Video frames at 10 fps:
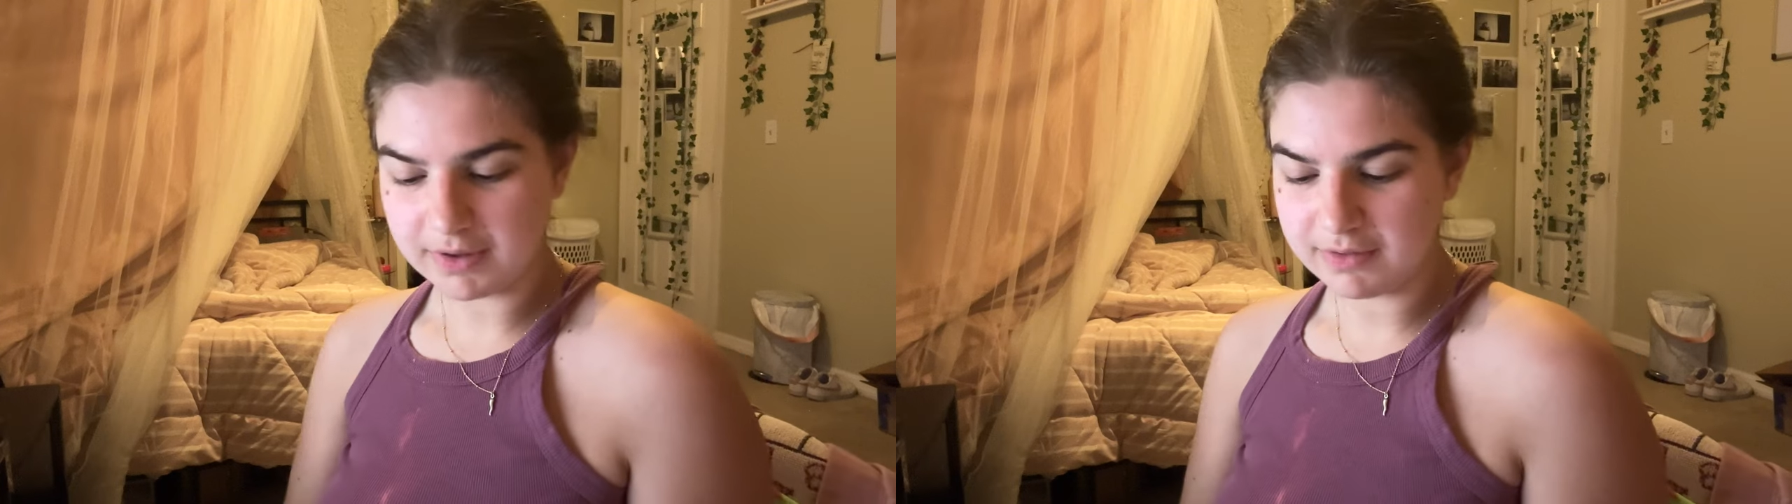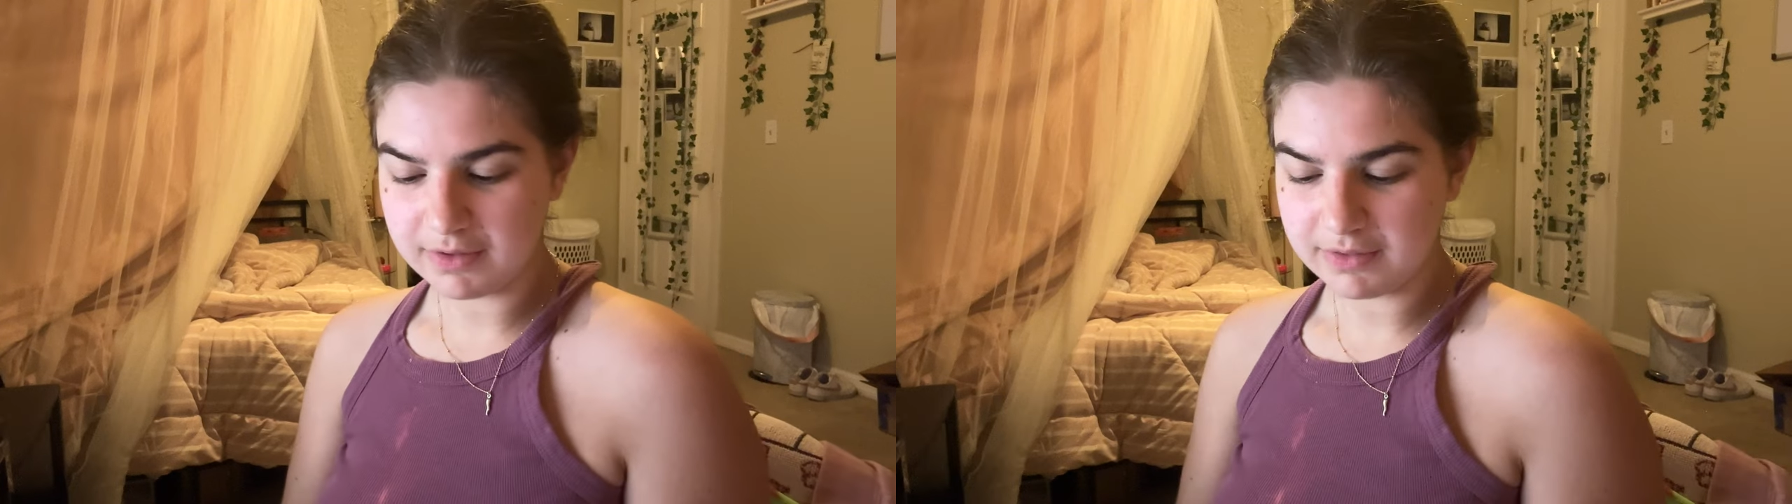
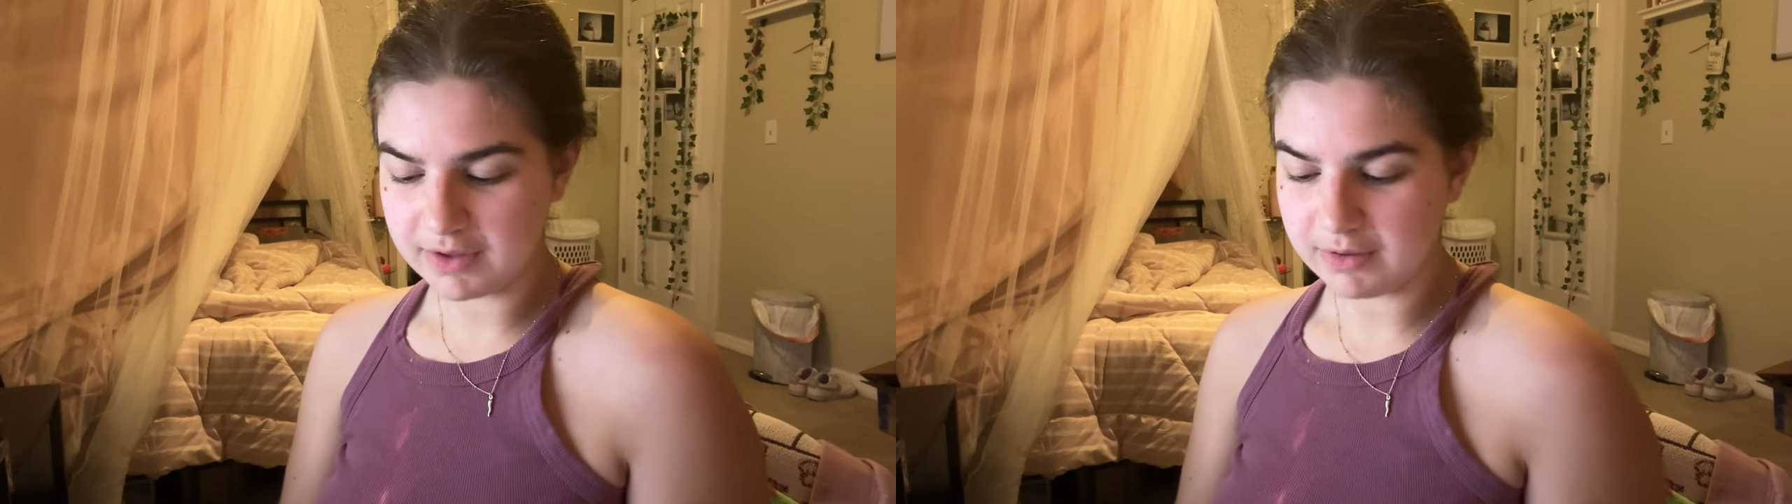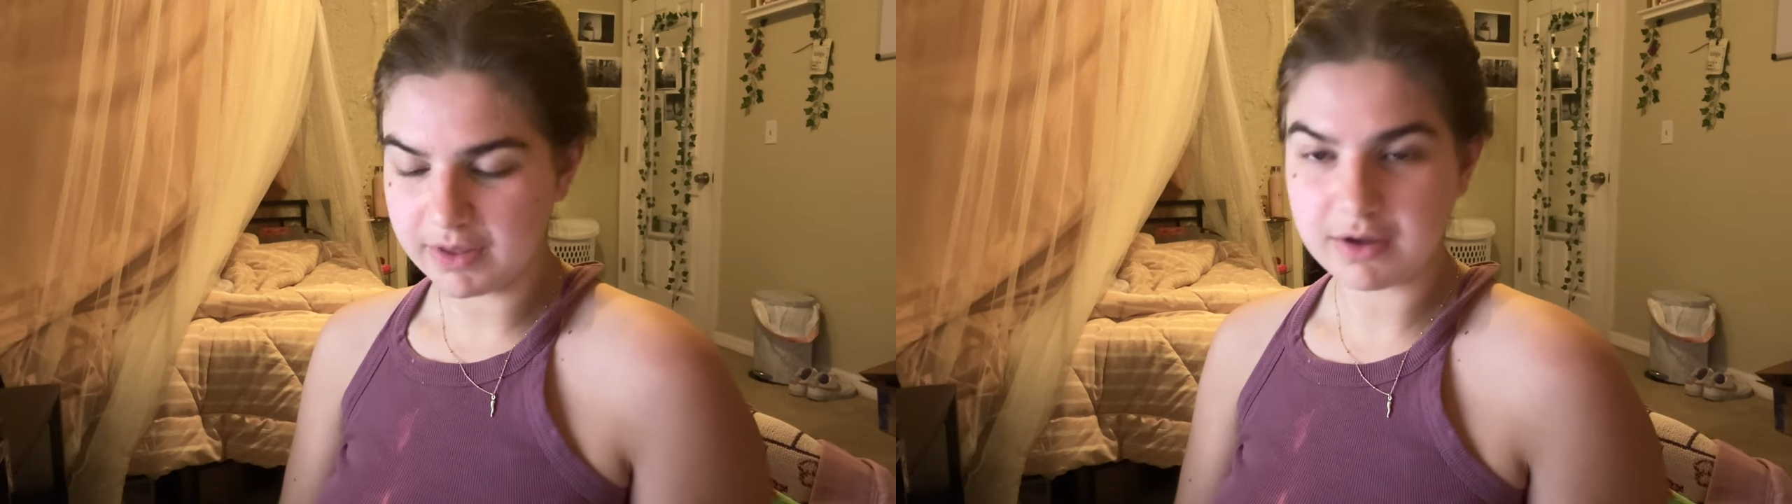And then
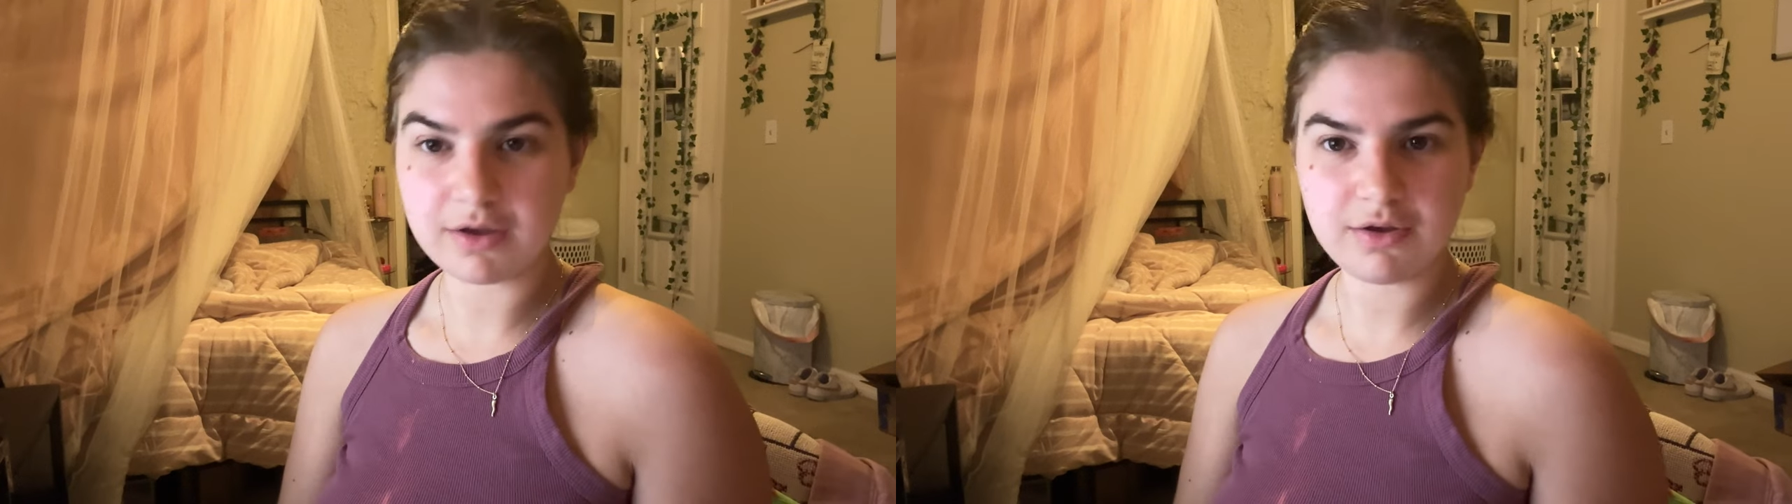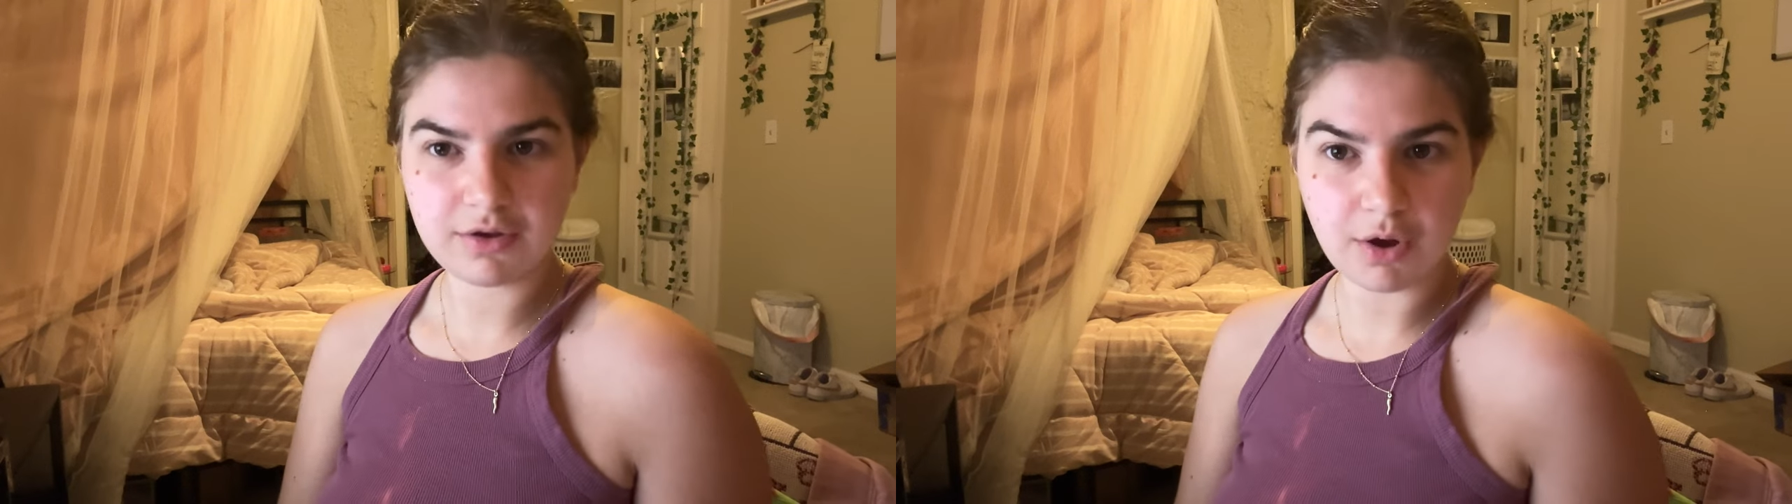they like
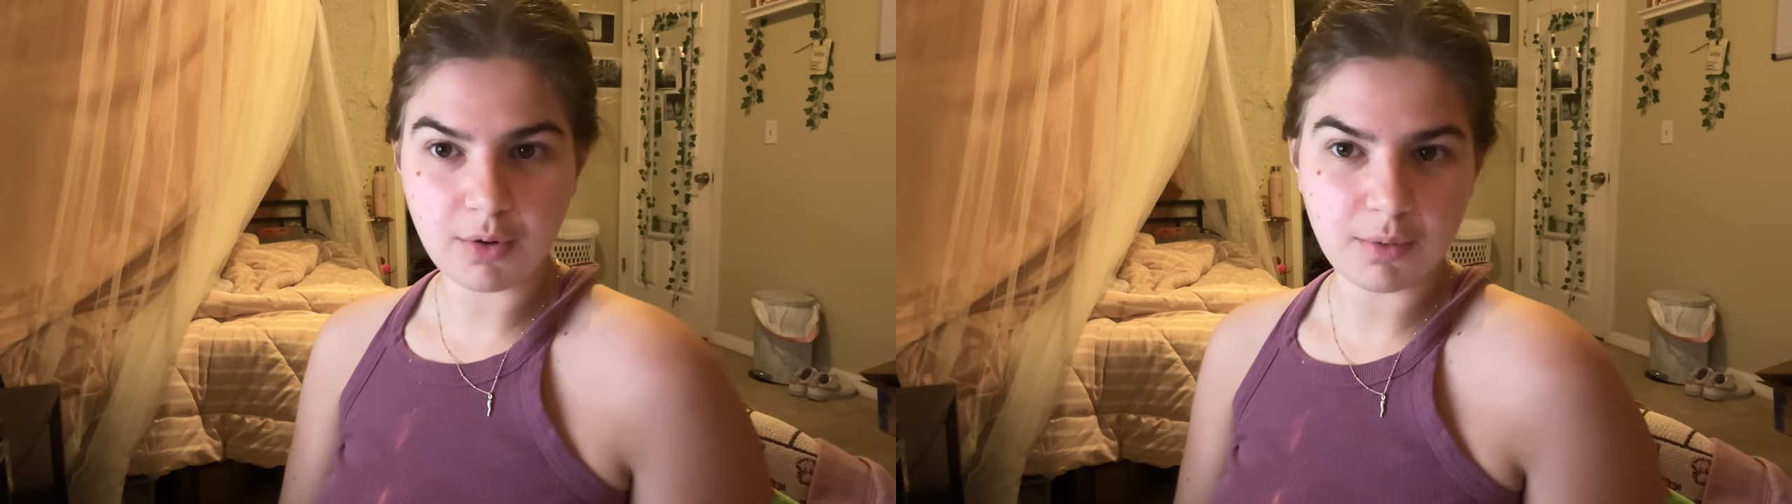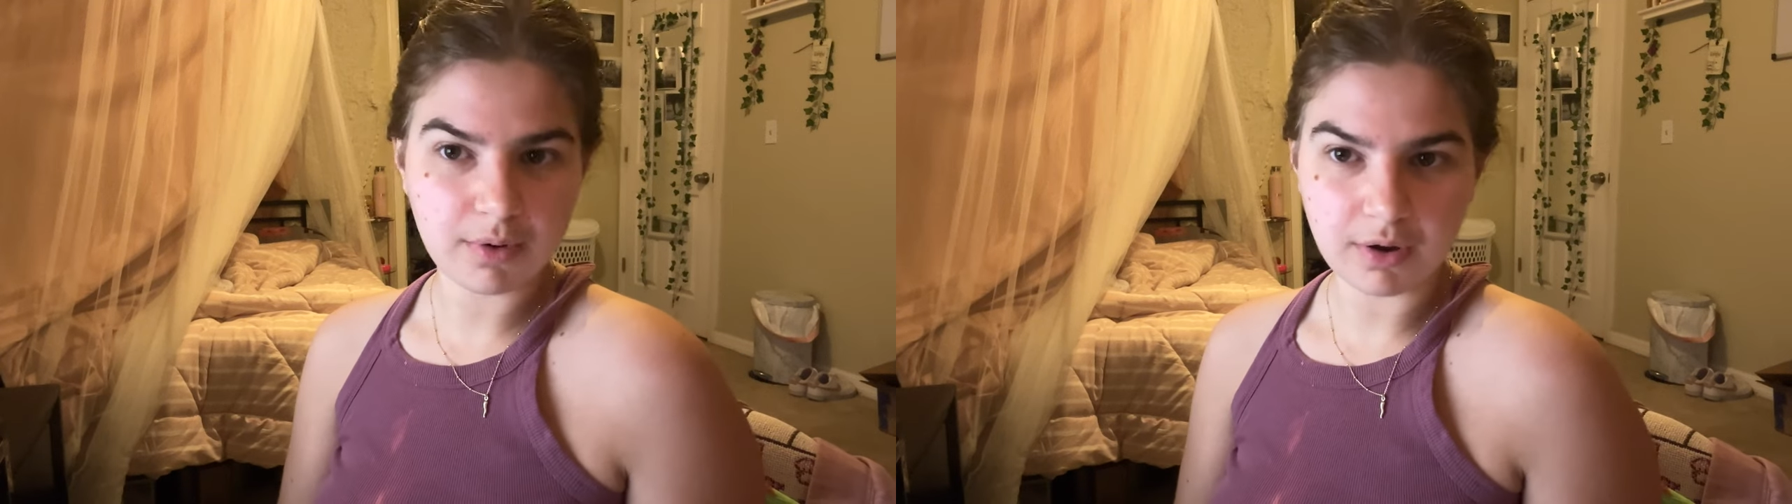
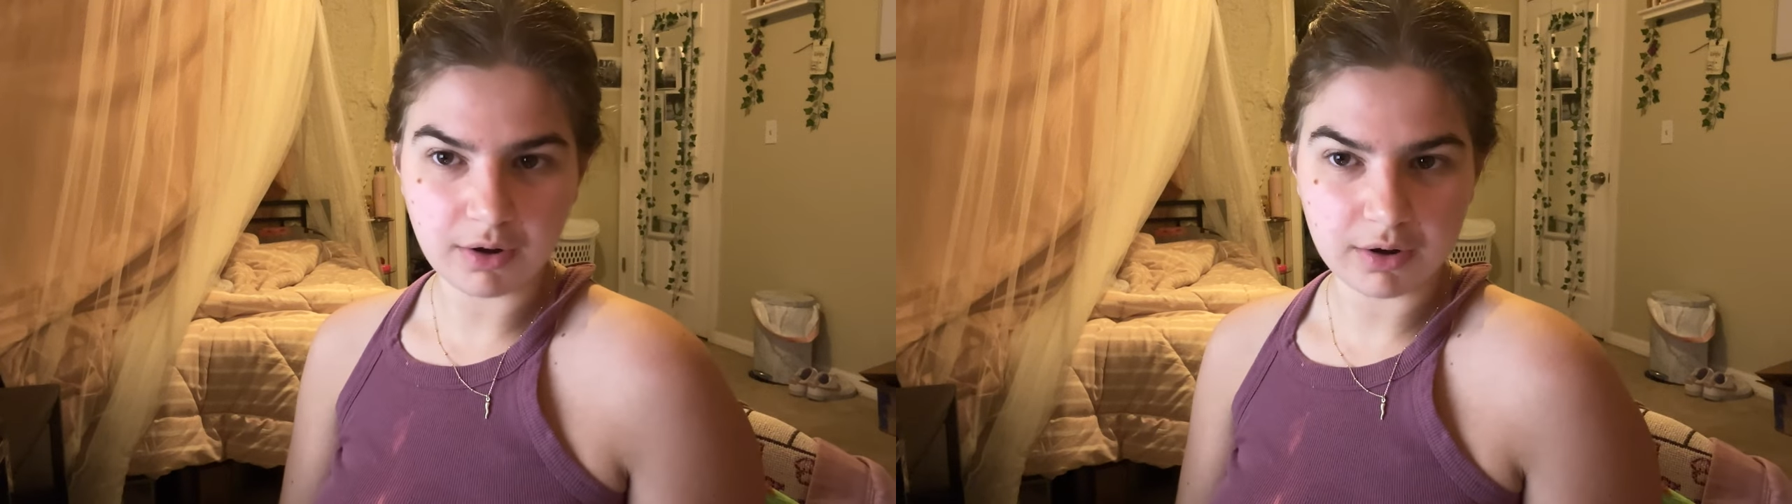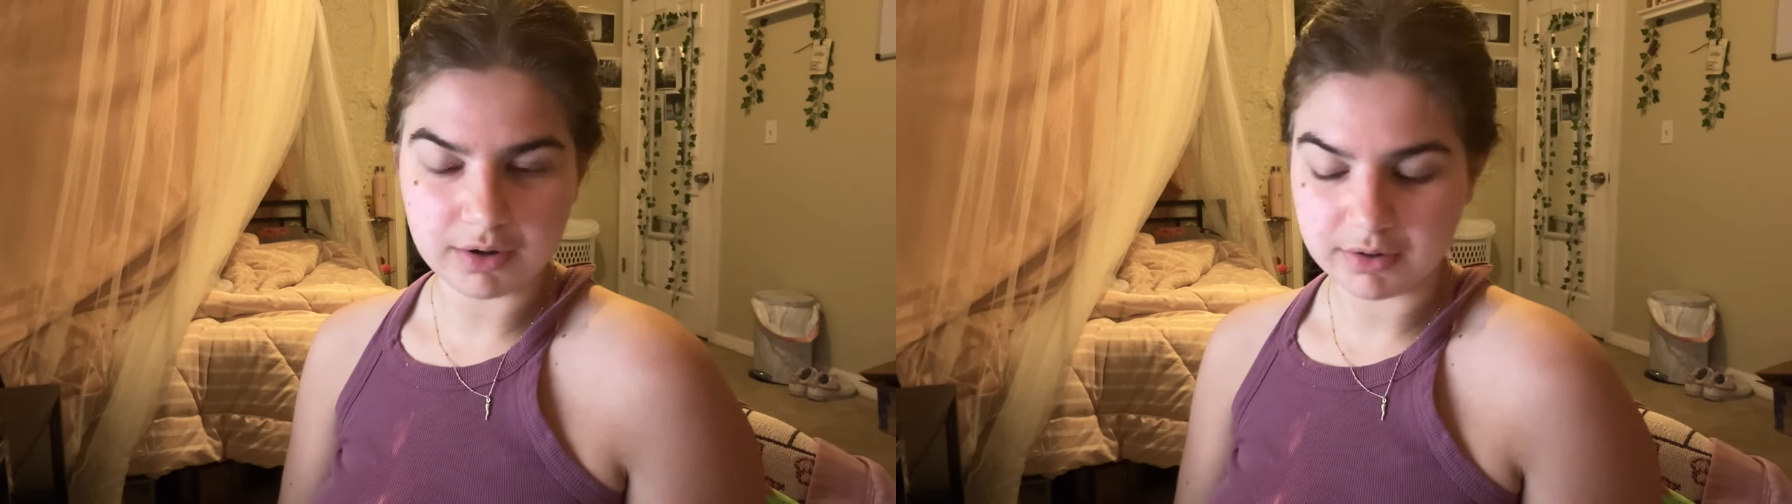go
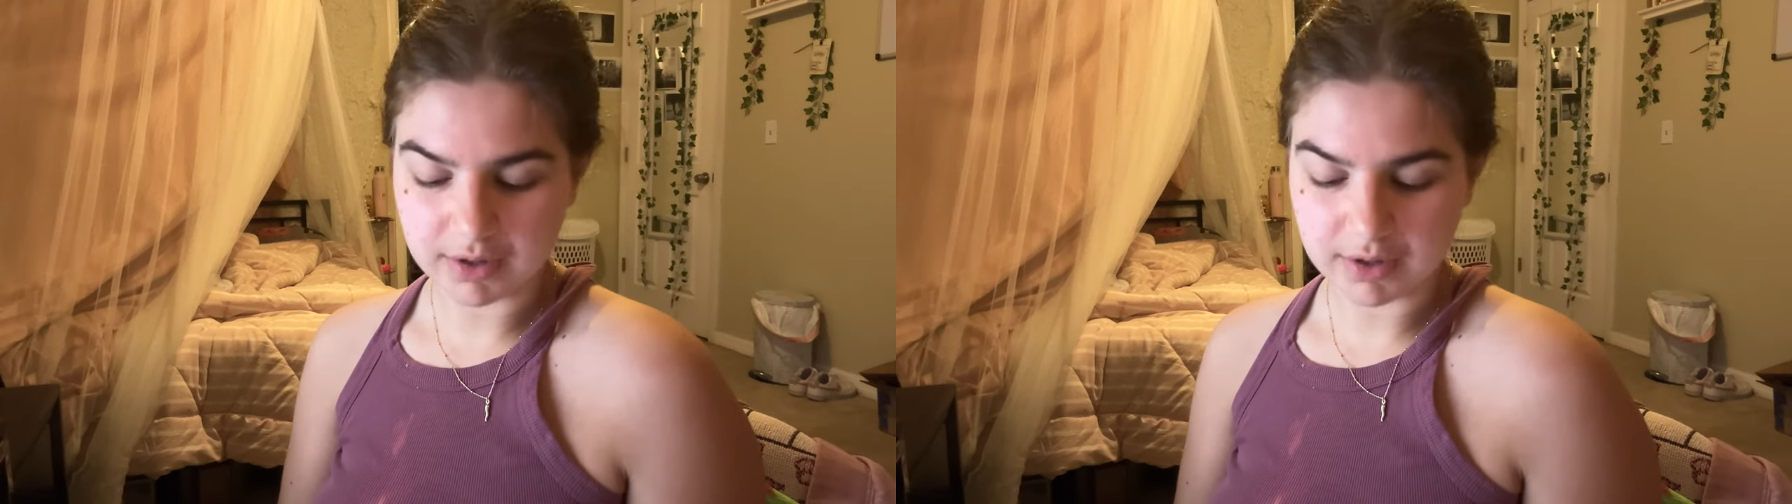on,